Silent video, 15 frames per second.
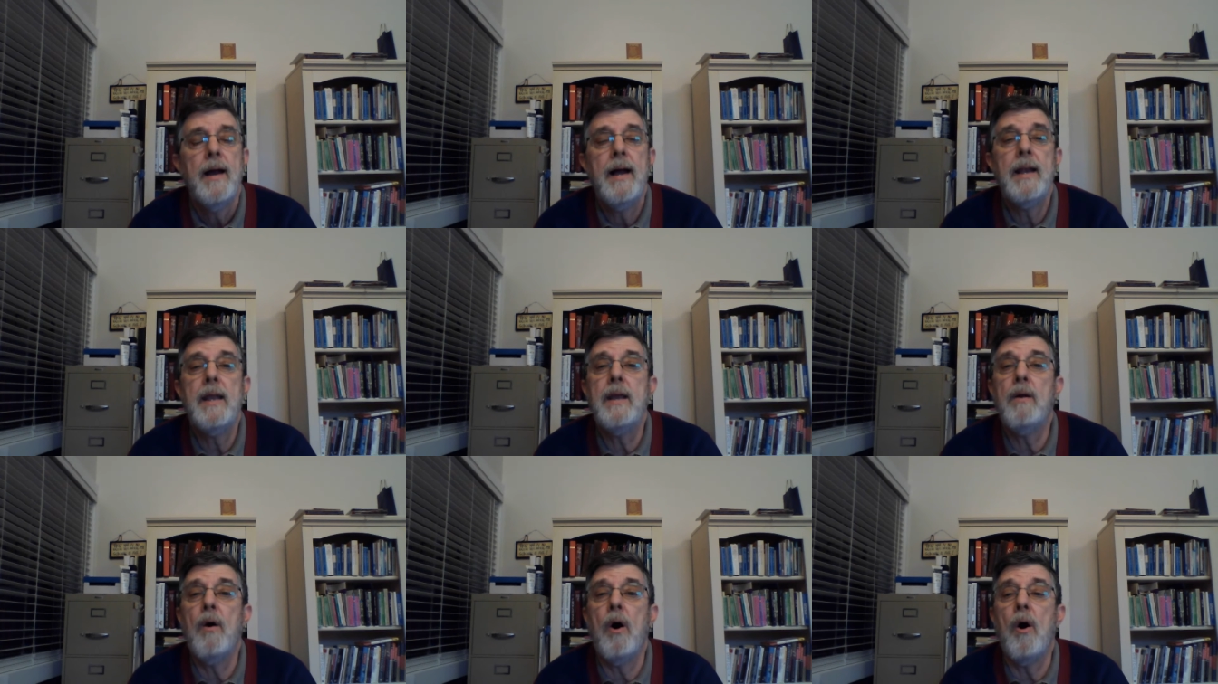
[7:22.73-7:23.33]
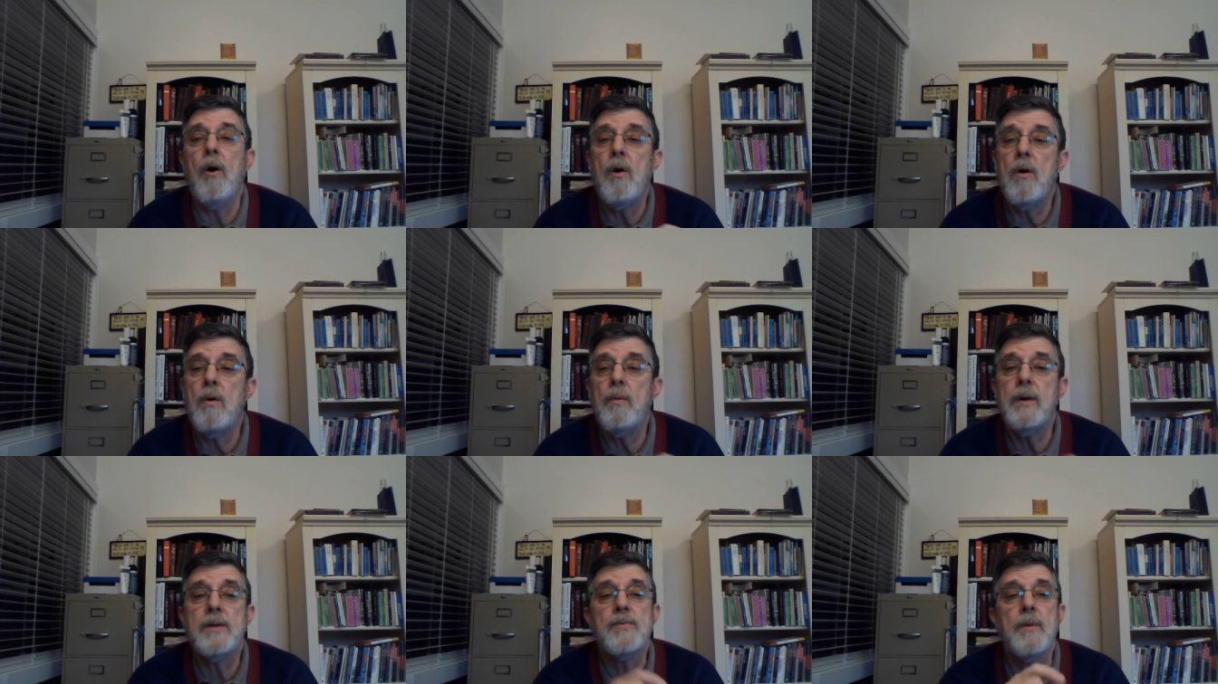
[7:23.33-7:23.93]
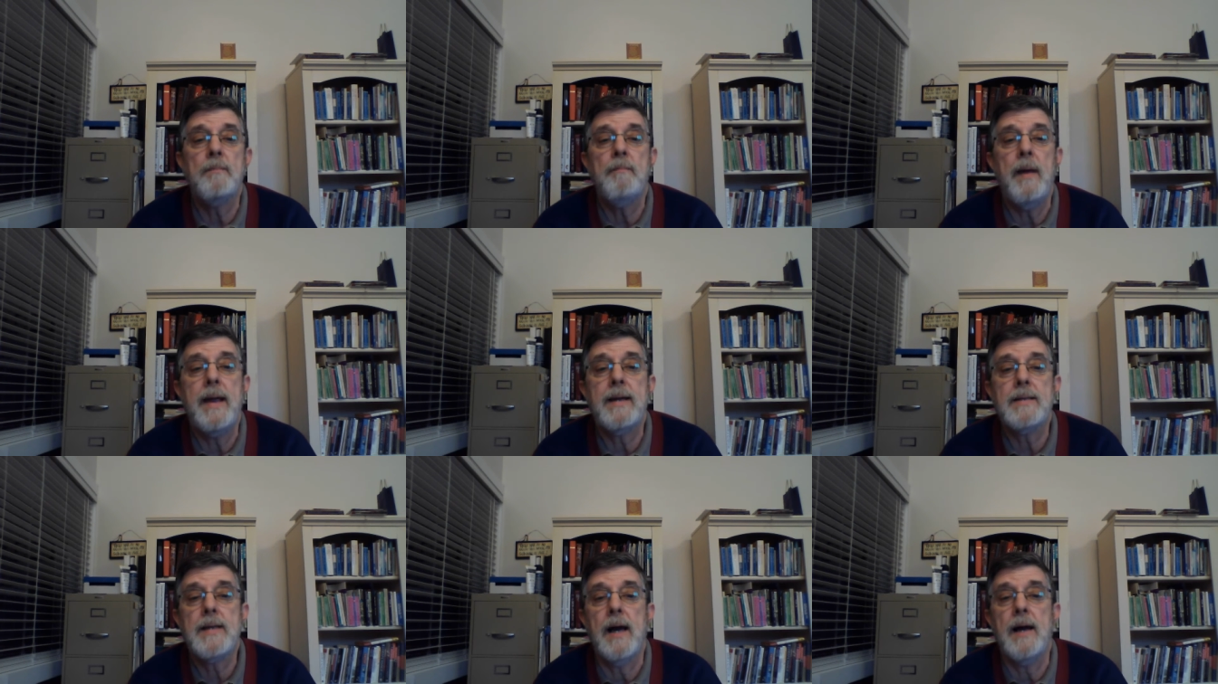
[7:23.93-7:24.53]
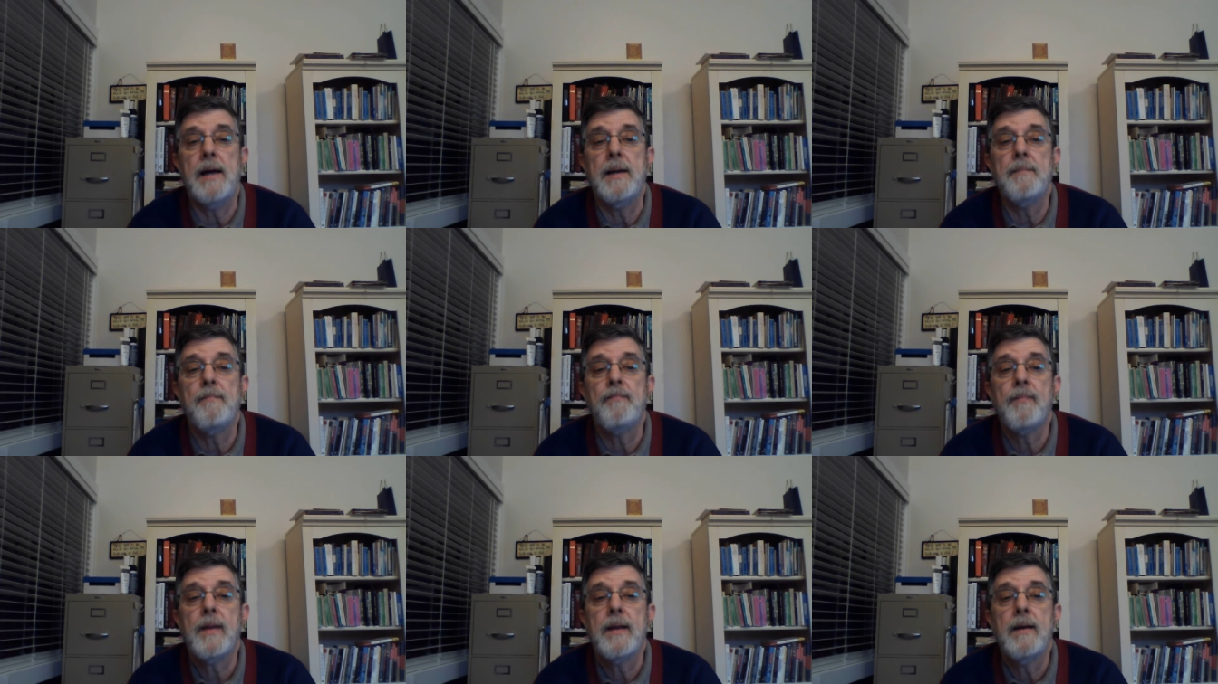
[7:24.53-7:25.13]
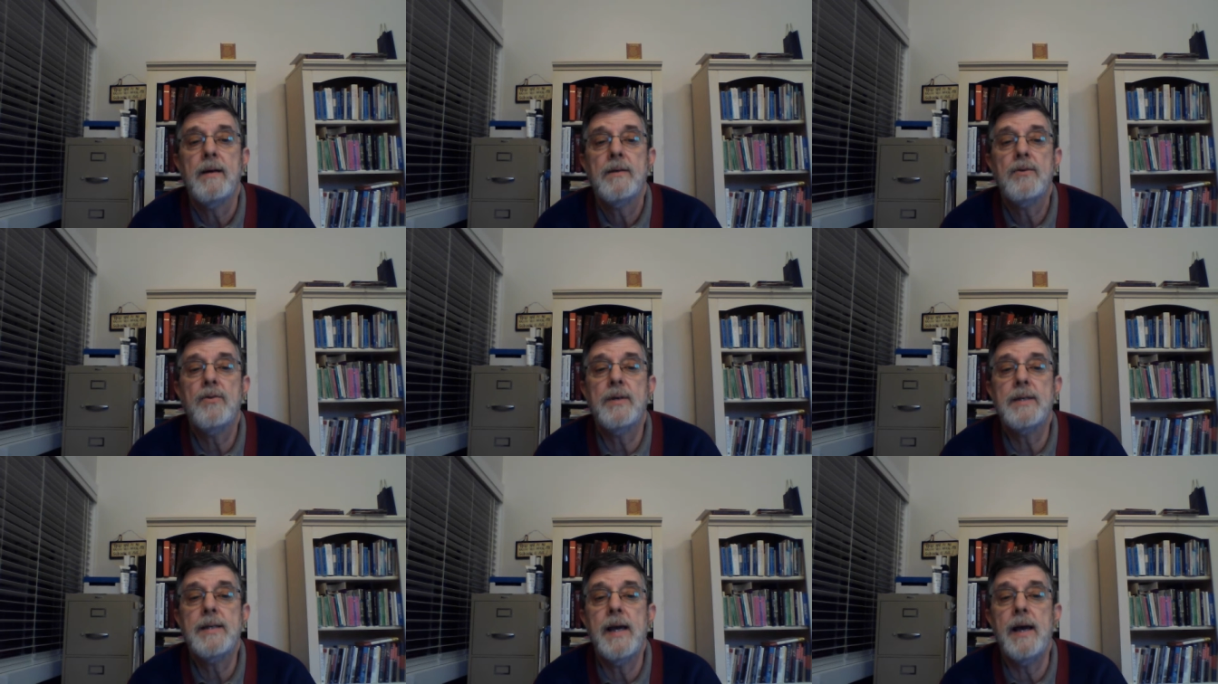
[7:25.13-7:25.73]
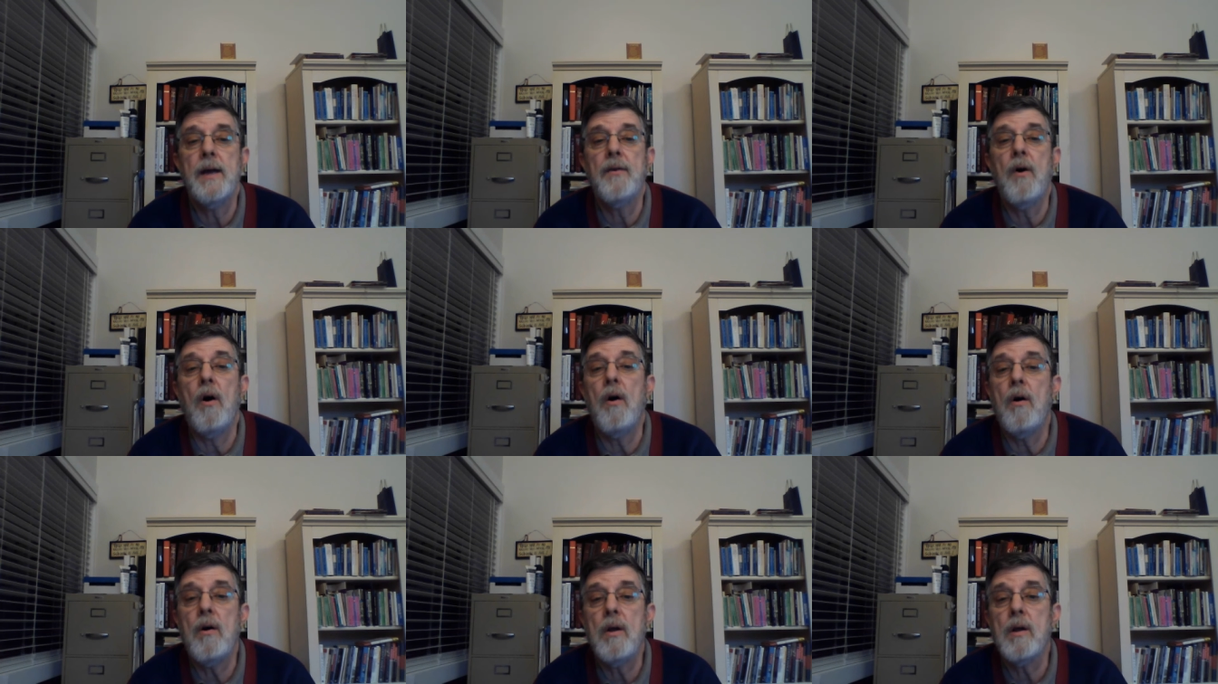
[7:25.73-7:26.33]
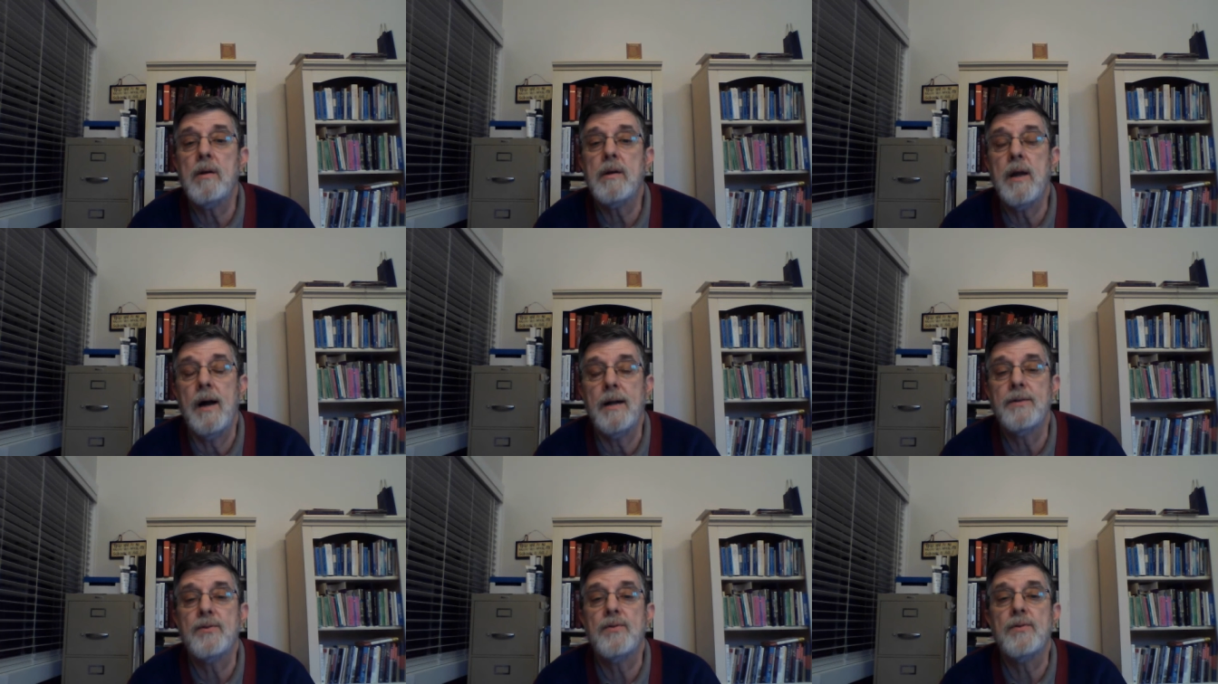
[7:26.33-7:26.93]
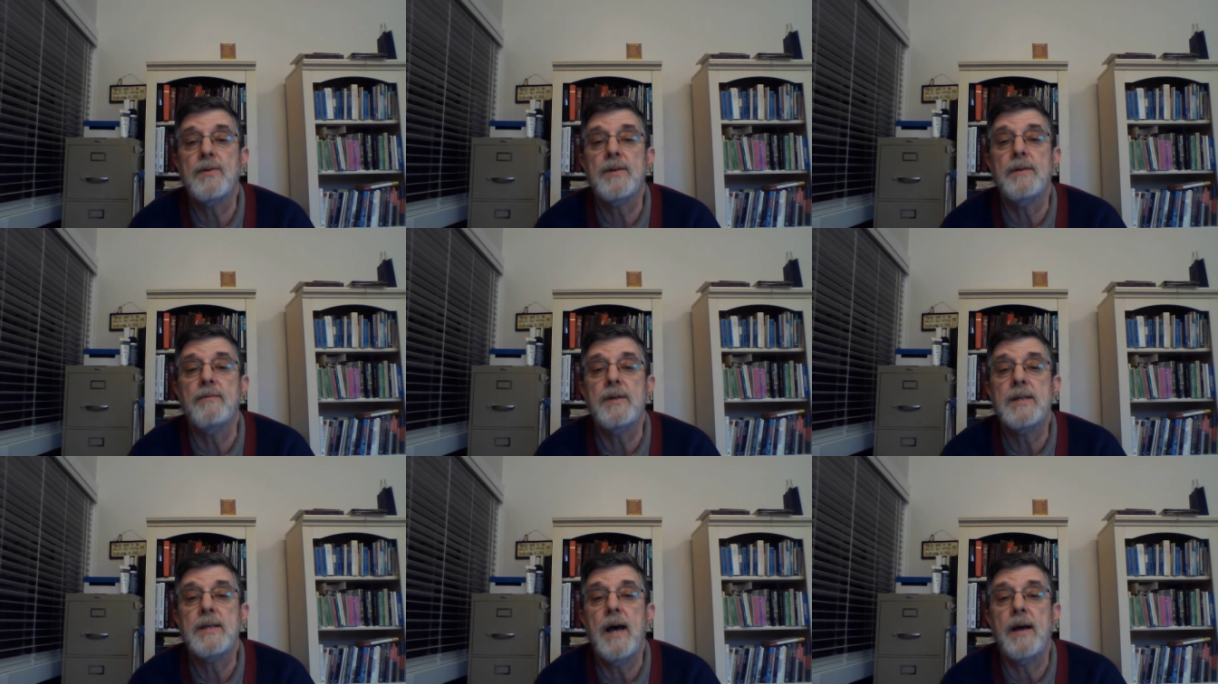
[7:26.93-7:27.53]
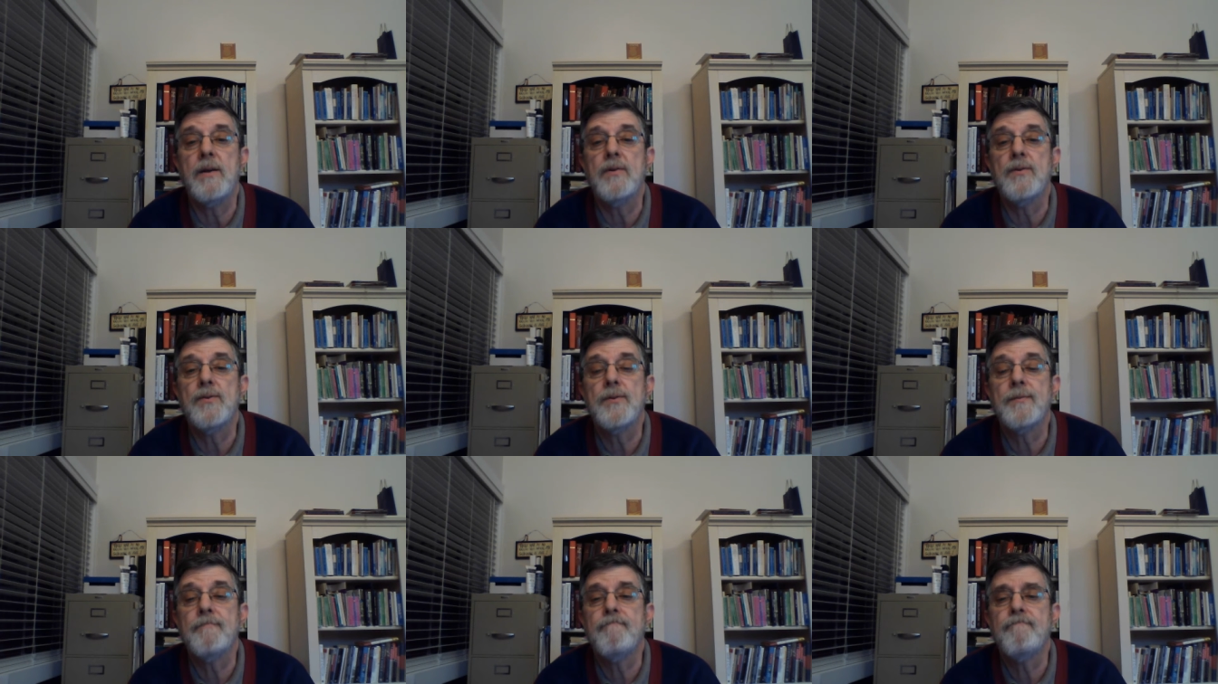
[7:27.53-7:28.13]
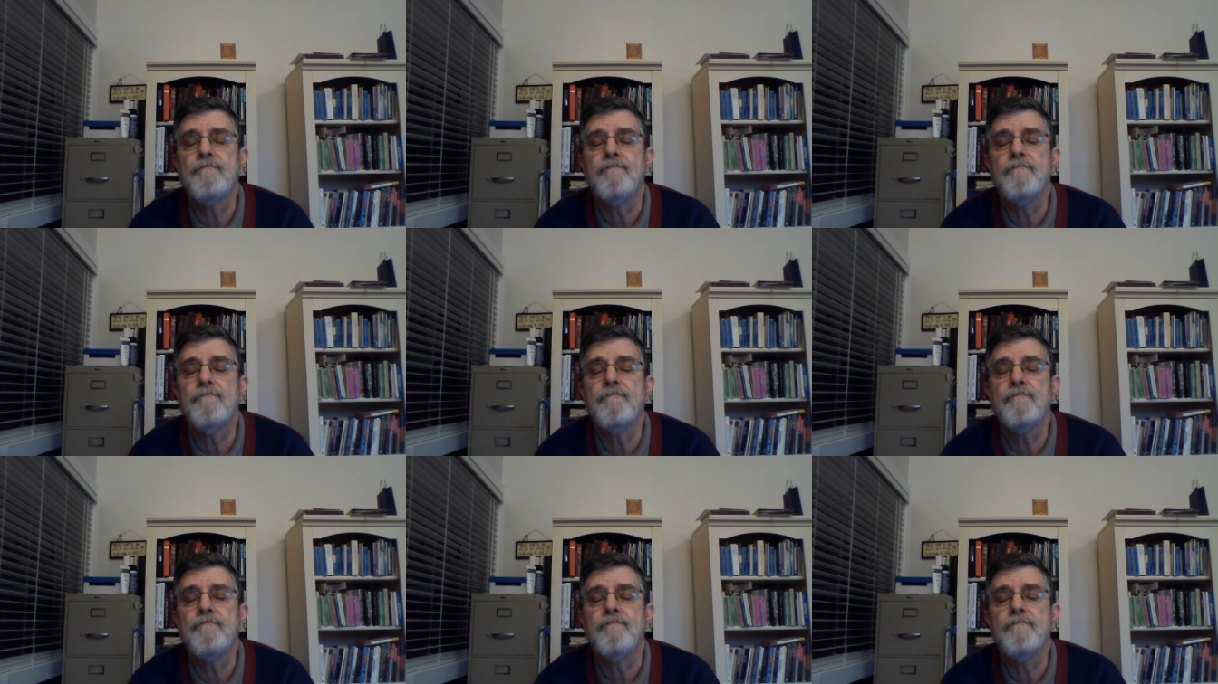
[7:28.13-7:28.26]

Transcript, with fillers: And he always would make time to attend all our concerts and recitals.